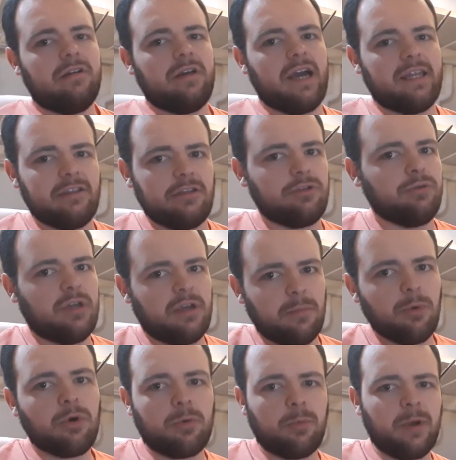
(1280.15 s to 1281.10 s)
and doing
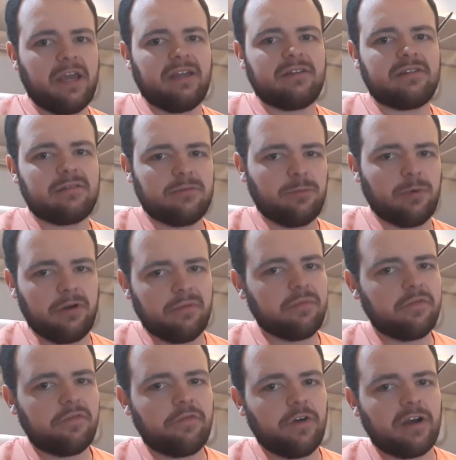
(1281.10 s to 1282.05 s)
more weight.
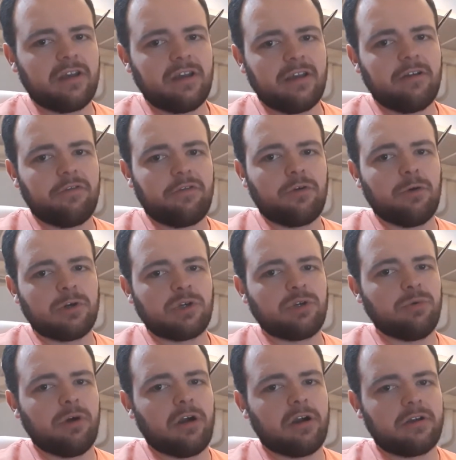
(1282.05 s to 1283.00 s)
Well, fucking of course
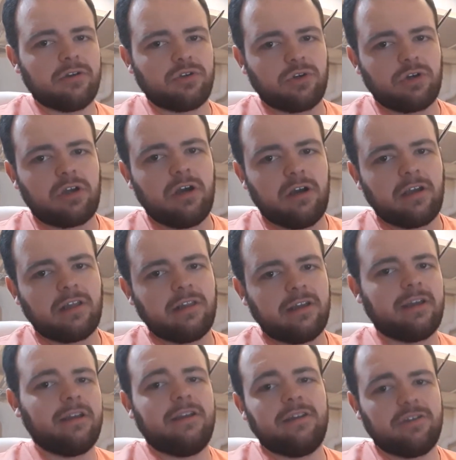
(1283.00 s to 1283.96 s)
you are, because you're cutting
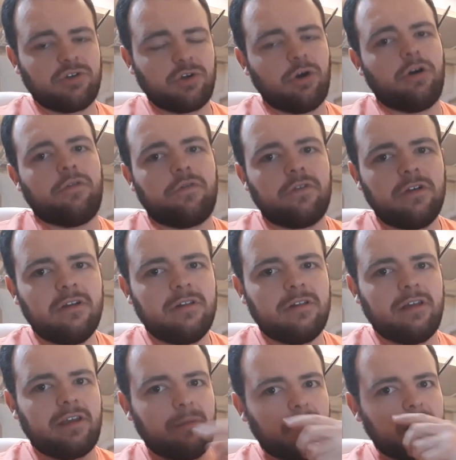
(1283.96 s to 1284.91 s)
like 1 inch off.
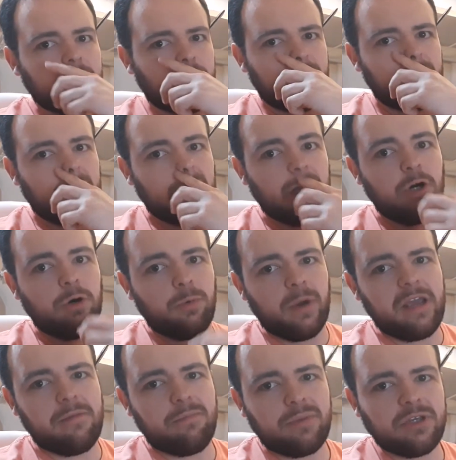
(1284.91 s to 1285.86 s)
Like, it might not be a lot of
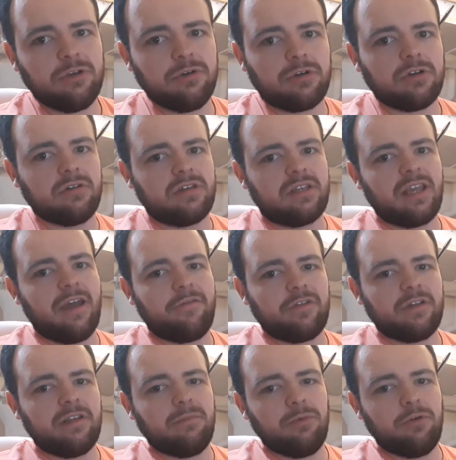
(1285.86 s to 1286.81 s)
weight, but you could
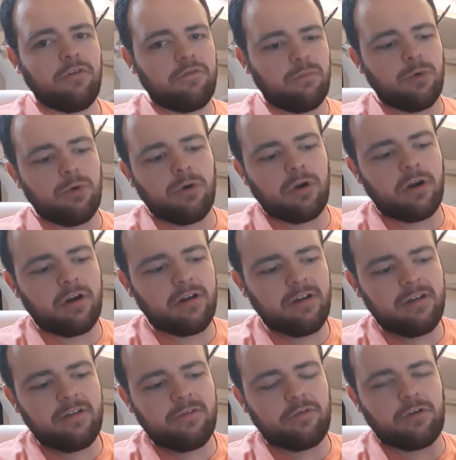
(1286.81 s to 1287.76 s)
definitely move more
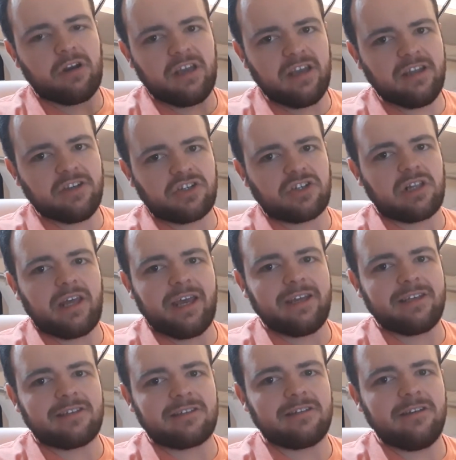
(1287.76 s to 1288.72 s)
for 1 inch
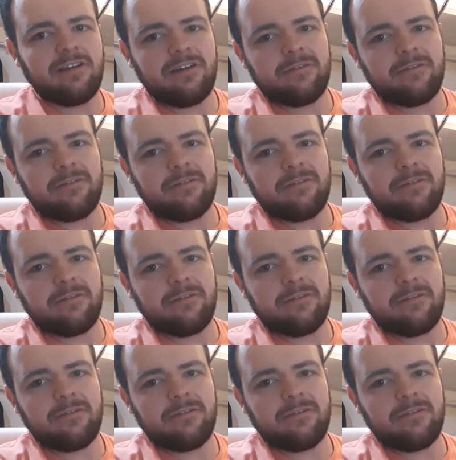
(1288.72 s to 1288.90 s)
less,